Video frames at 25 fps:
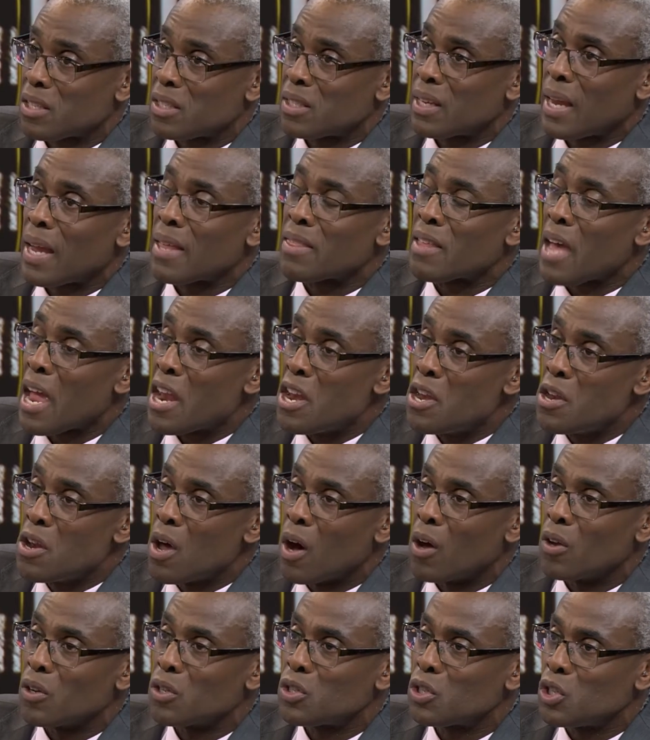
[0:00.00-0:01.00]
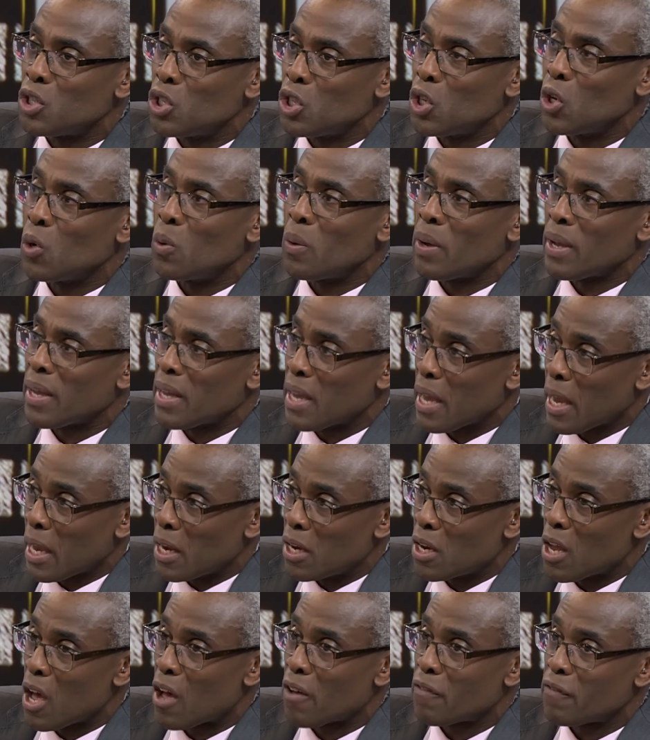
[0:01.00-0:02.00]
saying they're not doing
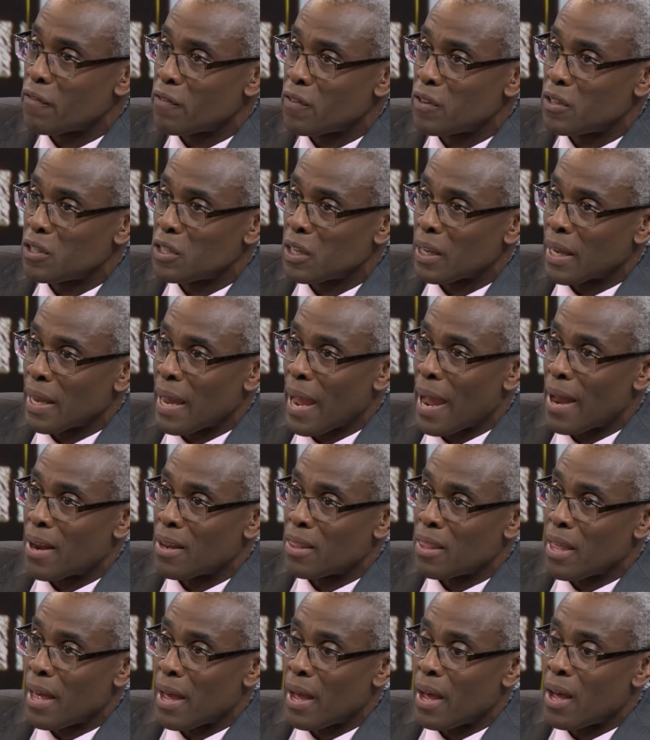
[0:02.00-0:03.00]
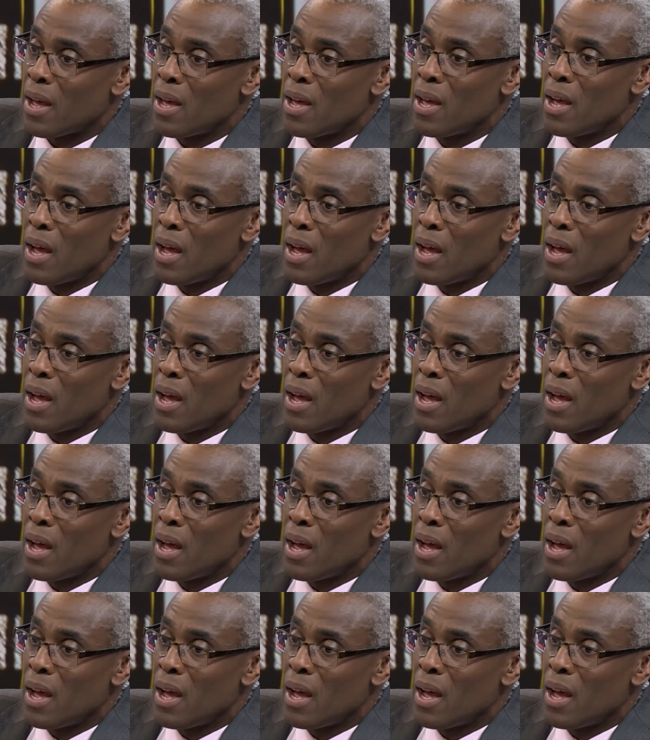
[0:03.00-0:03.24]
enough to get their